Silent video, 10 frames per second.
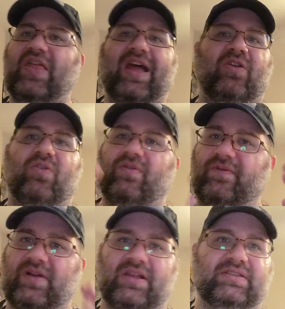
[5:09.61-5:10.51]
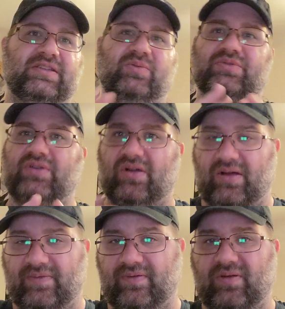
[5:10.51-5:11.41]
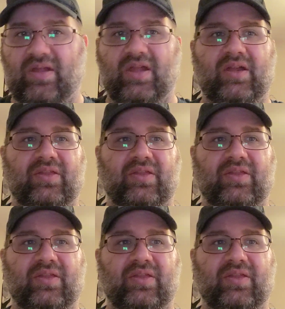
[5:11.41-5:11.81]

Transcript: That whole fucking scene was awful.